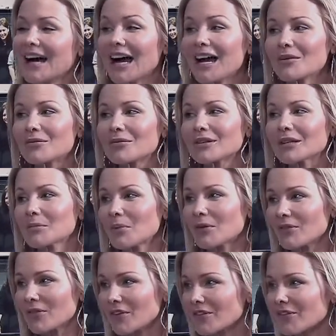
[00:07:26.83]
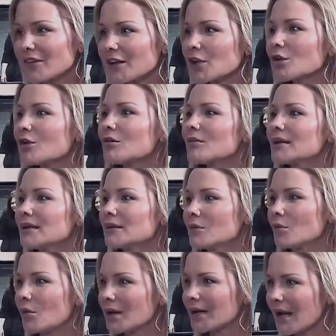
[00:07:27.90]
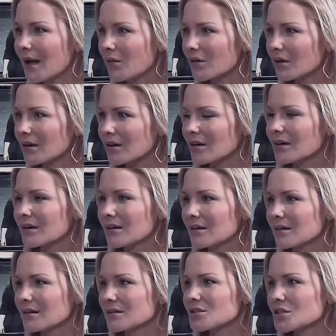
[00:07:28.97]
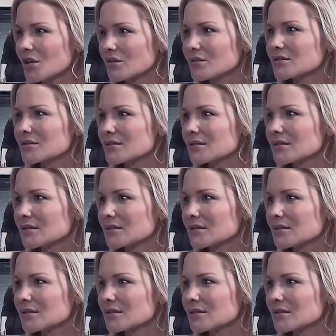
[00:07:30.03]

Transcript: I really prefer film and 1-hour shows.